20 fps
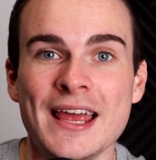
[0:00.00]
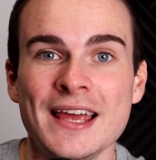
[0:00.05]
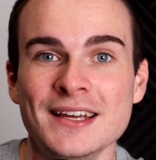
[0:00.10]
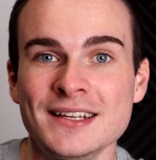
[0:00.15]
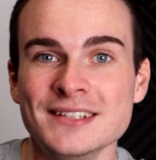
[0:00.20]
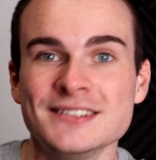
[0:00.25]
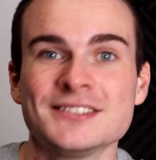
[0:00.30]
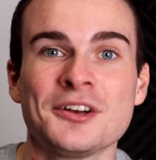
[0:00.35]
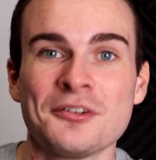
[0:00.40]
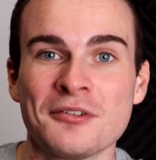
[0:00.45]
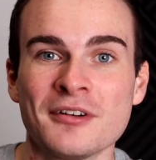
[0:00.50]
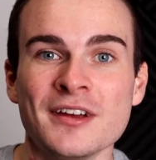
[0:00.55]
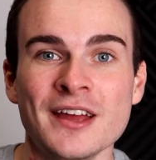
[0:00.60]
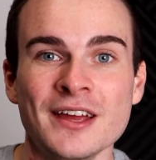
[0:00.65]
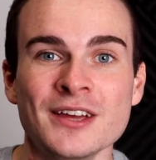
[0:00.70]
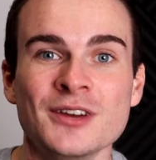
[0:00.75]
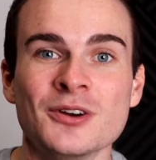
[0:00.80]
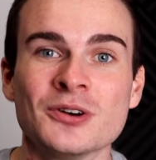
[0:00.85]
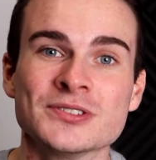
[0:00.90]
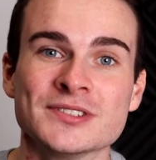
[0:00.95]
is
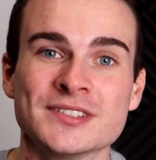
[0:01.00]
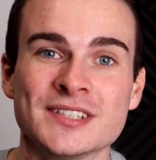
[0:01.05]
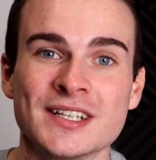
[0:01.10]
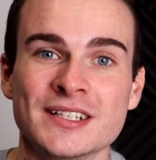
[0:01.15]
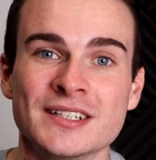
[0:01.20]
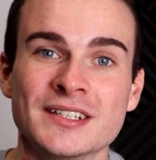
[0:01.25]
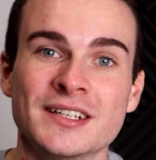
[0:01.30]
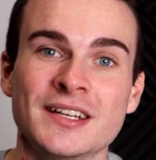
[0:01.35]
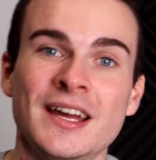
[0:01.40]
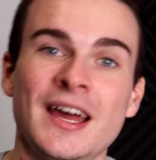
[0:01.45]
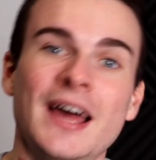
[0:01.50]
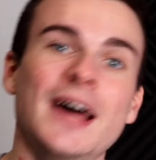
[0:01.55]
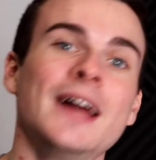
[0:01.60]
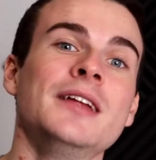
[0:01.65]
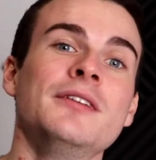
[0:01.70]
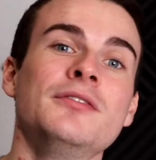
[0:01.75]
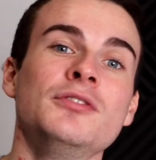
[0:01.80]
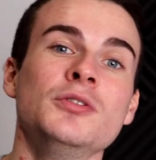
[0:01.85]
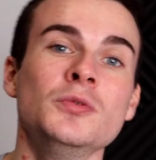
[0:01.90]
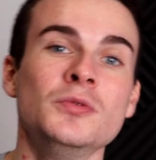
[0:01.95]
create content. And
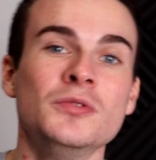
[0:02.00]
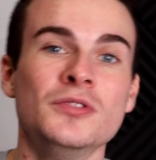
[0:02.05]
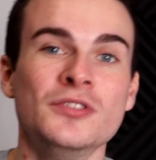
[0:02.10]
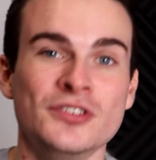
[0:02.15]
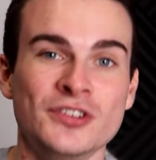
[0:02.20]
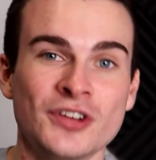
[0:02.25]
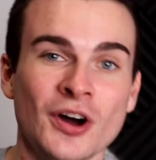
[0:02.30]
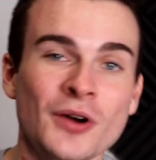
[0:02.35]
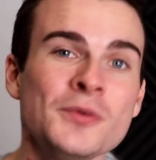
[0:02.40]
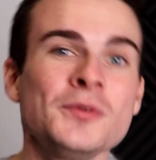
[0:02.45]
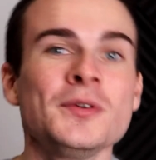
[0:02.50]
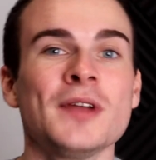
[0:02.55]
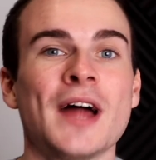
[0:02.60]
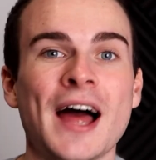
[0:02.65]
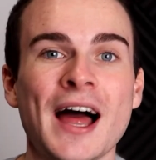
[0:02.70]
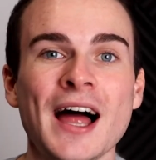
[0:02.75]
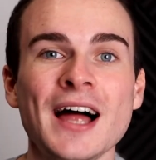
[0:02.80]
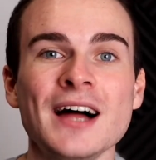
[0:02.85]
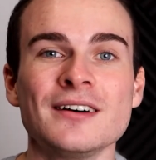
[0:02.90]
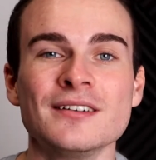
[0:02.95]
if you don't
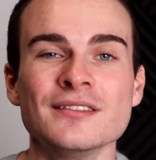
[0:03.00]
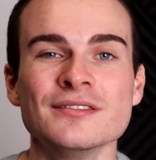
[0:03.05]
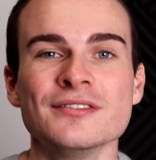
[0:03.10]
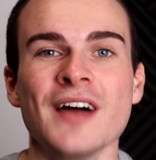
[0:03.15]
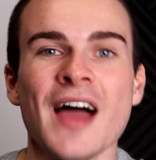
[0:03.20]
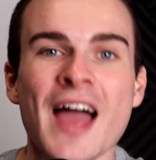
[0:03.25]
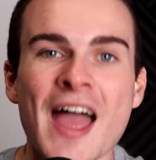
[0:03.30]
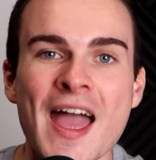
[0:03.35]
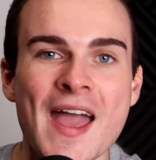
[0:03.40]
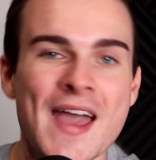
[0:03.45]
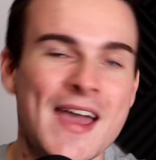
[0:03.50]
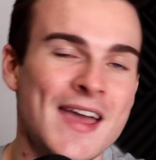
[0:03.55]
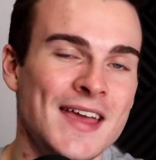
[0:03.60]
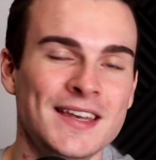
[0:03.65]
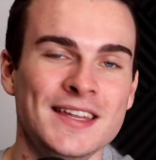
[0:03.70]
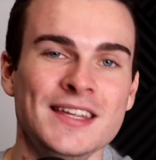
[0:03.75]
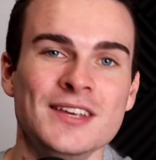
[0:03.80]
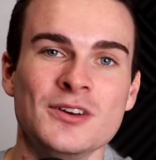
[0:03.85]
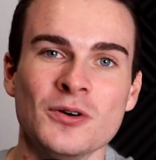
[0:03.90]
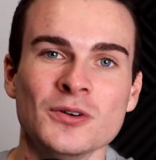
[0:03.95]
have
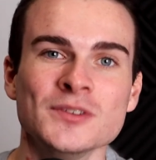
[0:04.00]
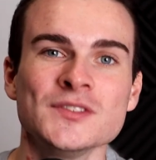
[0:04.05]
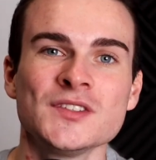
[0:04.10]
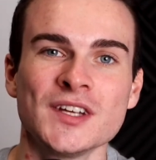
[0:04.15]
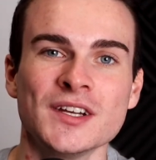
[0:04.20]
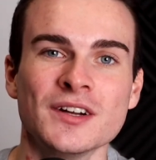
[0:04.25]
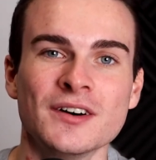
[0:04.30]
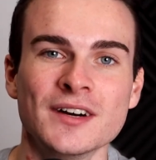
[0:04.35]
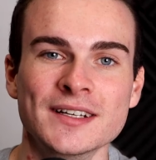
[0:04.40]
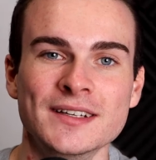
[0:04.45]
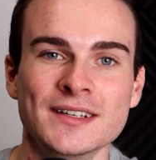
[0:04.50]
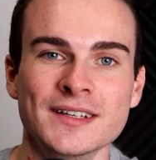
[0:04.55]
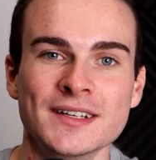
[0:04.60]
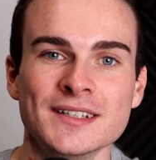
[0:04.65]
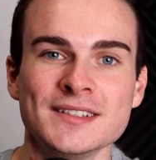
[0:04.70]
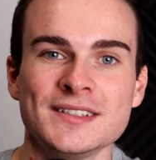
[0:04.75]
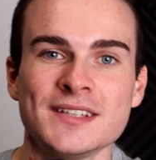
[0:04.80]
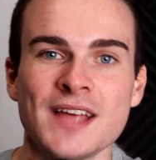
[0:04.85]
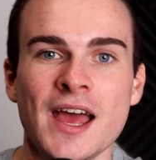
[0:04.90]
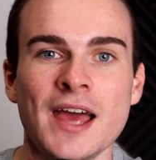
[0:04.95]
any content
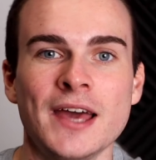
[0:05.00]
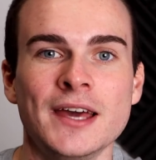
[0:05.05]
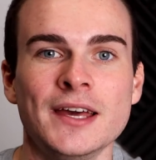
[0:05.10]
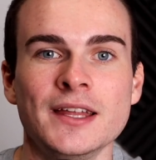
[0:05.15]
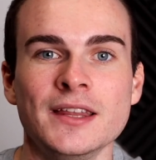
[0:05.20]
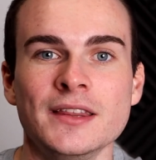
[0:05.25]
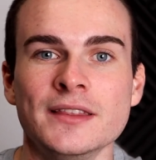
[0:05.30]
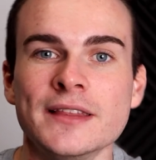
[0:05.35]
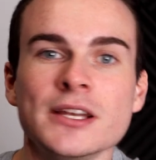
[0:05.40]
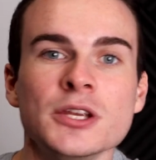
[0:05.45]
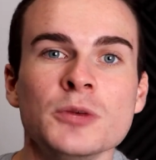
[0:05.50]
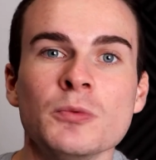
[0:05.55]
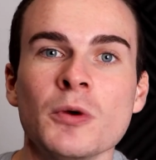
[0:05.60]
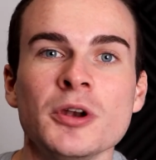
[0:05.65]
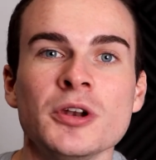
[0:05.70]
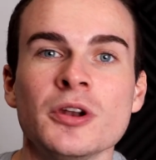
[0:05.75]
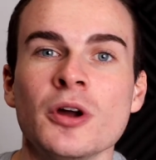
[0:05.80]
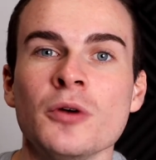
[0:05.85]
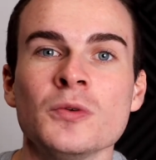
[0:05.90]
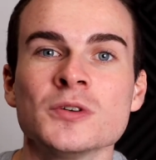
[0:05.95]
ideas, then you
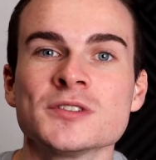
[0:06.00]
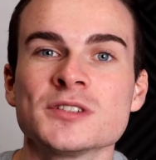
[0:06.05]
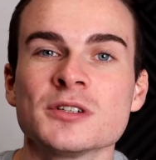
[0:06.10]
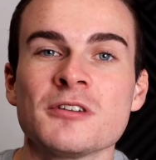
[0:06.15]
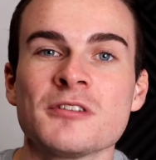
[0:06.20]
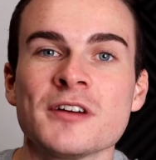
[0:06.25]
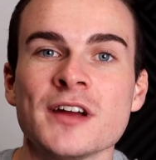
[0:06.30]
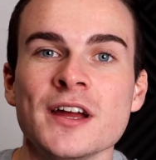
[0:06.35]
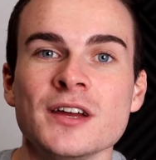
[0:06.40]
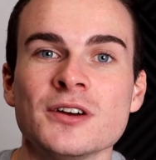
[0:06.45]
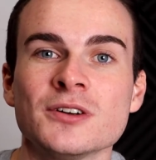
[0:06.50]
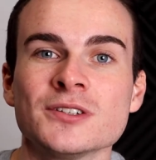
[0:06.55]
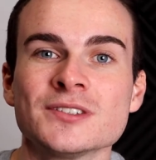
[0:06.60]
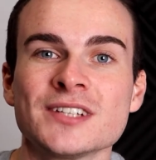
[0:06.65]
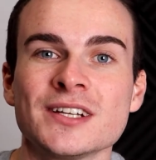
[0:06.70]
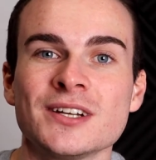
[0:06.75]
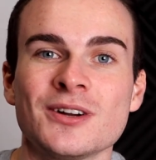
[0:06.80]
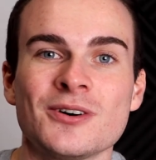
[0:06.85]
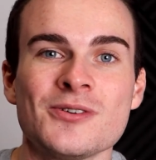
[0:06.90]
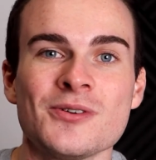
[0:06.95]
won't know what to create
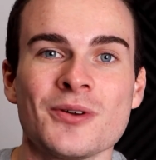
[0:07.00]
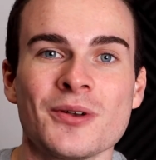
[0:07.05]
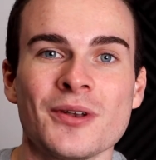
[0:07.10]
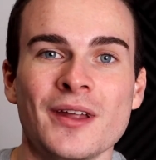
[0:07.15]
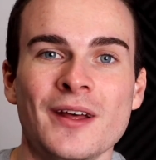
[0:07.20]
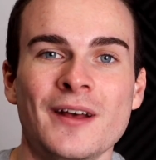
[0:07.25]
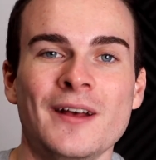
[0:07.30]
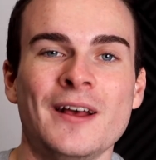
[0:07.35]
content on.